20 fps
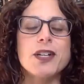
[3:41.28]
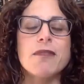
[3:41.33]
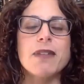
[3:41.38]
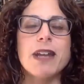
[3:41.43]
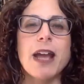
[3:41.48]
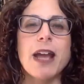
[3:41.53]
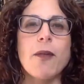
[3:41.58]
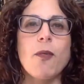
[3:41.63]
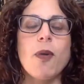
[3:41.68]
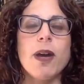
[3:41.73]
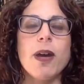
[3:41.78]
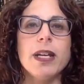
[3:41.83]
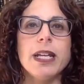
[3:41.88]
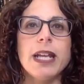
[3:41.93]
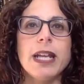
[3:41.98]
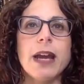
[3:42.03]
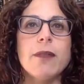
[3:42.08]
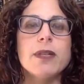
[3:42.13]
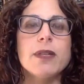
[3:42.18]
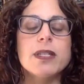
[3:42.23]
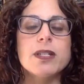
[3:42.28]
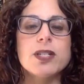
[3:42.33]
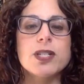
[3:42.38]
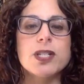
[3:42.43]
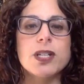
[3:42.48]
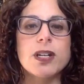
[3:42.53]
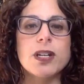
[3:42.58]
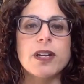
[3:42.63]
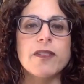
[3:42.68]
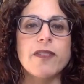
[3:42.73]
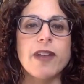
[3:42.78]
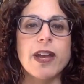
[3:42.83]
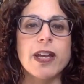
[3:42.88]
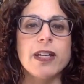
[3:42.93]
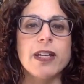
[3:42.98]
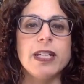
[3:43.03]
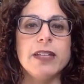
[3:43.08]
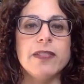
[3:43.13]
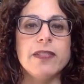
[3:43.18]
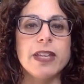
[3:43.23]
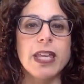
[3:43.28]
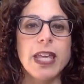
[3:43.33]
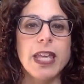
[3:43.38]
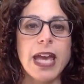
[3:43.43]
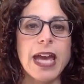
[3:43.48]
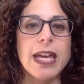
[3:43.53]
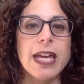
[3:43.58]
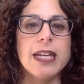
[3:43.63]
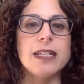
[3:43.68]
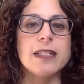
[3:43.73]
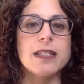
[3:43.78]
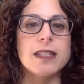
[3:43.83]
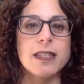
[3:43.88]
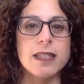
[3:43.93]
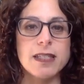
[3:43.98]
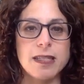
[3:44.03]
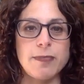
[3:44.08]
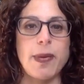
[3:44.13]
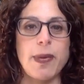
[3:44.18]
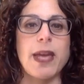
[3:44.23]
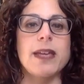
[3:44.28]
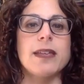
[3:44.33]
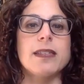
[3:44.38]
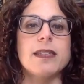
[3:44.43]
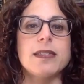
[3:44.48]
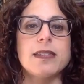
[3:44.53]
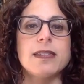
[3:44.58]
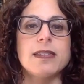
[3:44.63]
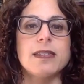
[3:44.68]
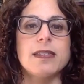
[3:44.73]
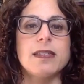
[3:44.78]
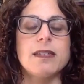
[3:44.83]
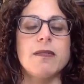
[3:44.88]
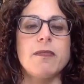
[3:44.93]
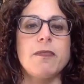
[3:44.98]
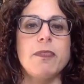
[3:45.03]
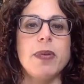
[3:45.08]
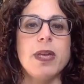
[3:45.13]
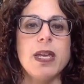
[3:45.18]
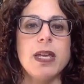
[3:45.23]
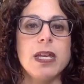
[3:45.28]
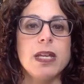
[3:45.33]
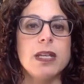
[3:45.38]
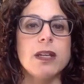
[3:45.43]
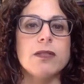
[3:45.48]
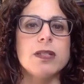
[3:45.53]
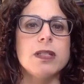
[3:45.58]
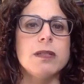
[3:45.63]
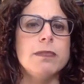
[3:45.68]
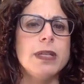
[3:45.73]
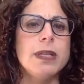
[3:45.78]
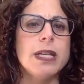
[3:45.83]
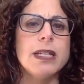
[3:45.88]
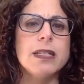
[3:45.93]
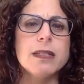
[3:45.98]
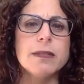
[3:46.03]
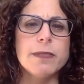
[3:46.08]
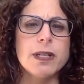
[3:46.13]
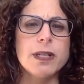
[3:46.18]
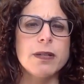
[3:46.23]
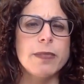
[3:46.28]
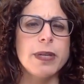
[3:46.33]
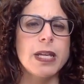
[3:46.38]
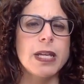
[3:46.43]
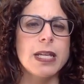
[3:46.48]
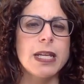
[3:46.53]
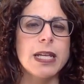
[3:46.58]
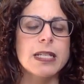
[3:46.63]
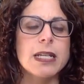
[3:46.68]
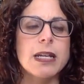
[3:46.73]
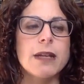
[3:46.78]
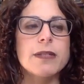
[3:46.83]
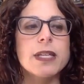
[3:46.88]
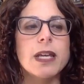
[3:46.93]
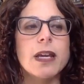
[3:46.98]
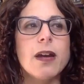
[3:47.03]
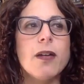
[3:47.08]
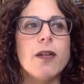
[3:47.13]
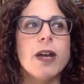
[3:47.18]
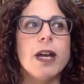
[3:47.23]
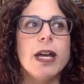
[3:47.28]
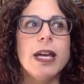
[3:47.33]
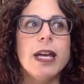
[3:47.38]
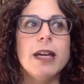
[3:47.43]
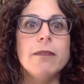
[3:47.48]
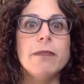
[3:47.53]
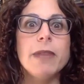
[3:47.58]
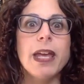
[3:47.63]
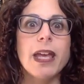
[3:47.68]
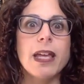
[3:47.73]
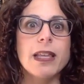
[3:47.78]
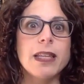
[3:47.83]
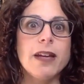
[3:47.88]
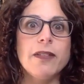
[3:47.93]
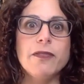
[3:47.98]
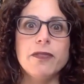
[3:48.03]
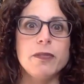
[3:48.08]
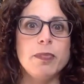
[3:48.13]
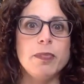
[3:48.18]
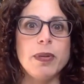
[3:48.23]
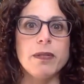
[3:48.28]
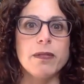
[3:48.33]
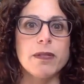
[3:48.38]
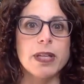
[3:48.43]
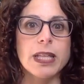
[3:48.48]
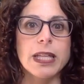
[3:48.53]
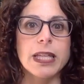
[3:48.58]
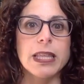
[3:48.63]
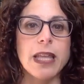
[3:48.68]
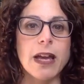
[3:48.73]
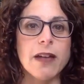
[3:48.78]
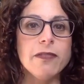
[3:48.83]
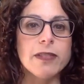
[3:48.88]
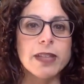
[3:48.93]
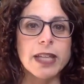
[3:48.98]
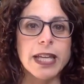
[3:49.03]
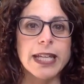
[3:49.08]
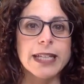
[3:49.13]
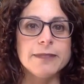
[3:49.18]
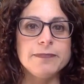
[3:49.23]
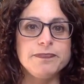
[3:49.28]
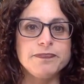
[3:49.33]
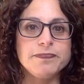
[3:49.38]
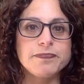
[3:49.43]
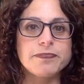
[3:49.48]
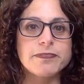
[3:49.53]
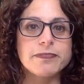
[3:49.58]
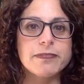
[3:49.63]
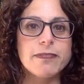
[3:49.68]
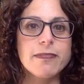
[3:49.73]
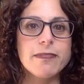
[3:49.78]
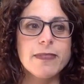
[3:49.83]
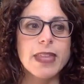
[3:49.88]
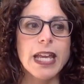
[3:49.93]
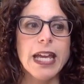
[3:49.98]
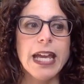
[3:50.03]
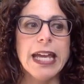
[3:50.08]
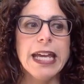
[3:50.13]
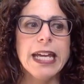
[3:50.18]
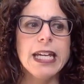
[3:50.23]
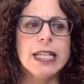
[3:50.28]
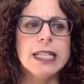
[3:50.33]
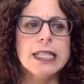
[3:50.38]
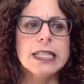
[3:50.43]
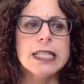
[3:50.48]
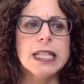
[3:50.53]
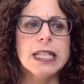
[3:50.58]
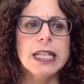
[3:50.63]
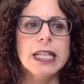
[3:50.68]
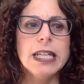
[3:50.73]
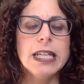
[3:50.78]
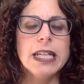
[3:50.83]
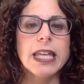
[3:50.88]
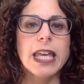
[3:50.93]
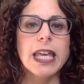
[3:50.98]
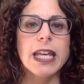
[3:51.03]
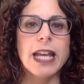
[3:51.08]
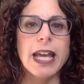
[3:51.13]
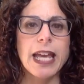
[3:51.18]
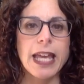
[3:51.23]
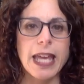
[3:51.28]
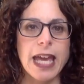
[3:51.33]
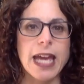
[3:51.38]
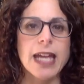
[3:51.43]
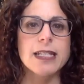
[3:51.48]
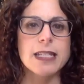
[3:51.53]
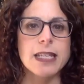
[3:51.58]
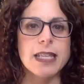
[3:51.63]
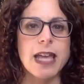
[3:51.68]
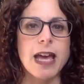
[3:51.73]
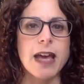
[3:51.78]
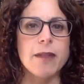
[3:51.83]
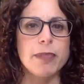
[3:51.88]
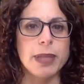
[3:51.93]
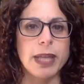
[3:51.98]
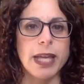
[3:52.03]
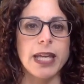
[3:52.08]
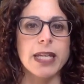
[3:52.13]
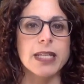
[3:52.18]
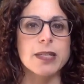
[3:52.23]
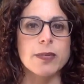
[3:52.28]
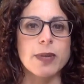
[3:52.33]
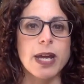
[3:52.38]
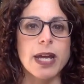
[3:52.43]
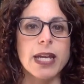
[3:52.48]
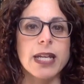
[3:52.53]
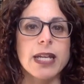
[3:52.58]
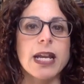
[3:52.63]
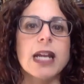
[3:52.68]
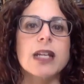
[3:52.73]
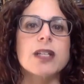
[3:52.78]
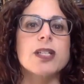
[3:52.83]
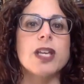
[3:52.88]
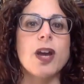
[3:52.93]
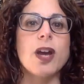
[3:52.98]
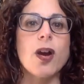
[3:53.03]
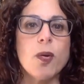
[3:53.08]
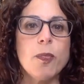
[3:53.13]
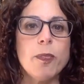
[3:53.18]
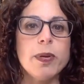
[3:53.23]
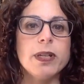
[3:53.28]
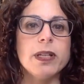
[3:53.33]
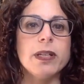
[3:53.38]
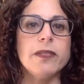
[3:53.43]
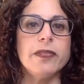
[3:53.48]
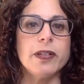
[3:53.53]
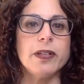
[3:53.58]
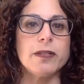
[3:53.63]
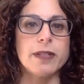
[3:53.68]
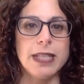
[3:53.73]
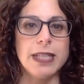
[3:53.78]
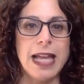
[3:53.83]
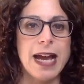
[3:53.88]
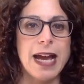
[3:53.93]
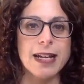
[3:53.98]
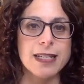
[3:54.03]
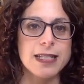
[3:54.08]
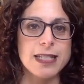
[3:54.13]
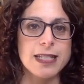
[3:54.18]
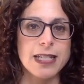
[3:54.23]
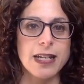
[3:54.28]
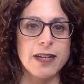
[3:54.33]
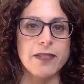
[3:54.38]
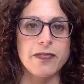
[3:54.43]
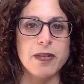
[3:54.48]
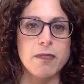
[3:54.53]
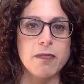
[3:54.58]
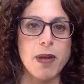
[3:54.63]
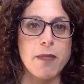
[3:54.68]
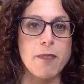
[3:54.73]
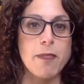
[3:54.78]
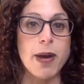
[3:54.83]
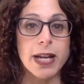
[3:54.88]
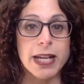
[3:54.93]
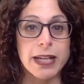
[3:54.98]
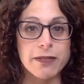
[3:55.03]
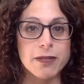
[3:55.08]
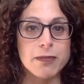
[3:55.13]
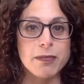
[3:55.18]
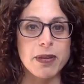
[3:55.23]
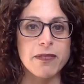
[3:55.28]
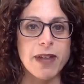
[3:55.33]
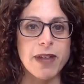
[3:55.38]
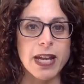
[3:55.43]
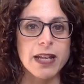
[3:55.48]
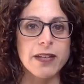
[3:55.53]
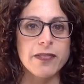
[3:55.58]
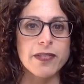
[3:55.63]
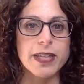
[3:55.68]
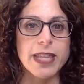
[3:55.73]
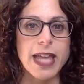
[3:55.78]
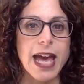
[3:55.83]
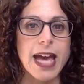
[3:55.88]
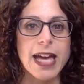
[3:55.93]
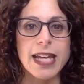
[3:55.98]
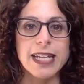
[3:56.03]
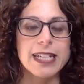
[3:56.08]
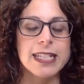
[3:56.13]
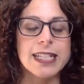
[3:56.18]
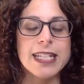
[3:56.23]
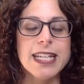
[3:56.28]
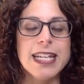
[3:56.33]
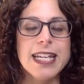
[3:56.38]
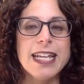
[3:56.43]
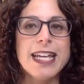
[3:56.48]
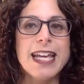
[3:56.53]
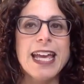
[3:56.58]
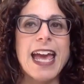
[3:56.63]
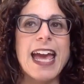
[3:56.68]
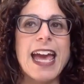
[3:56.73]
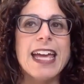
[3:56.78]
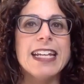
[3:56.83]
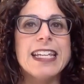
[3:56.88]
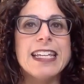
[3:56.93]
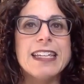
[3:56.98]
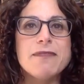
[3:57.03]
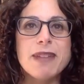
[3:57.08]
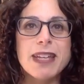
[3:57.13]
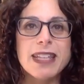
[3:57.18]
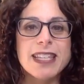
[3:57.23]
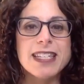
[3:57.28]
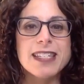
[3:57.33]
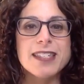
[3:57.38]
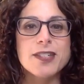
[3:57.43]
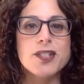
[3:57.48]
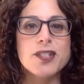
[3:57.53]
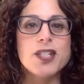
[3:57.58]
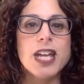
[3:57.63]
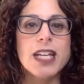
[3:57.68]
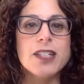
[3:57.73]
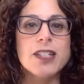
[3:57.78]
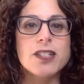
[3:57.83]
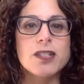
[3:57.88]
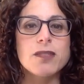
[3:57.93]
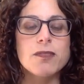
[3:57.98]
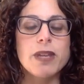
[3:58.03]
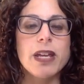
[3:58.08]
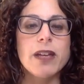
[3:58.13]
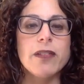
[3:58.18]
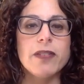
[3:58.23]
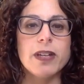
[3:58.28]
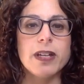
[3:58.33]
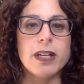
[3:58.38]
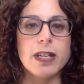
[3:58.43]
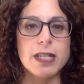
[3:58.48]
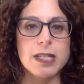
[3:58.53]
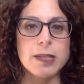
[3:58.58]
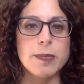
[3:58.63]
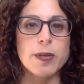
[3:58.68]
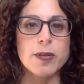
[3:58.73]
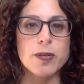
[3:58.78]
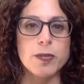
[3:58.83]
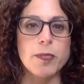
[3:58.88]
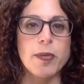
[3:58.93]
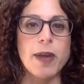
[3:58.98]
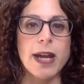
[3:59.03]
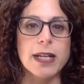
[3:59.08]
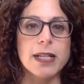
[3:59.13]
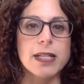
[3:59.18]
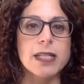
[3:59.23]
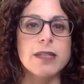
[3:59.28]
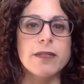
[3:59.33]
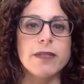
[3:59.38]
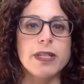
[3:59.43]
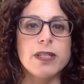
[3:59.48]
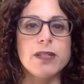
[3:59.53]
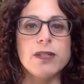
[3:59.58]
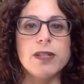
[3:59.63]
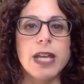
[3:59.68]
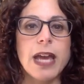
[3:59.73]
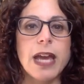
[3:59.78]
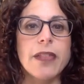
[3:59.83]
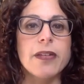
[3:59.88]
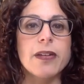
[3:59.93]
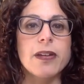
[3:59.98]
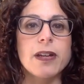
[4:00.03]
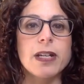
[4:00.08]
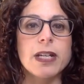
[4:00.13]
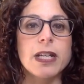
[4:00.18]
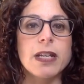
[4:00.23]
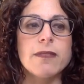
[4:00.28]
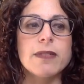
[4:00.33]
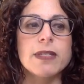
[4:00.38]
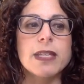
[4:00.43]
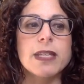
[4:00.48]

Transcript: what i wanted i wasn't sure if i could even get into the space mm-hmm. to be you know to be intimate yeah. or be connected i was like oh making love would be really lovely mm-hmm. and can i get to that place where i can actually open and feel relaxed enough that my body right. would be ready for that and right. and he made the suggestion we have a, a spiritual practice that we do together and he was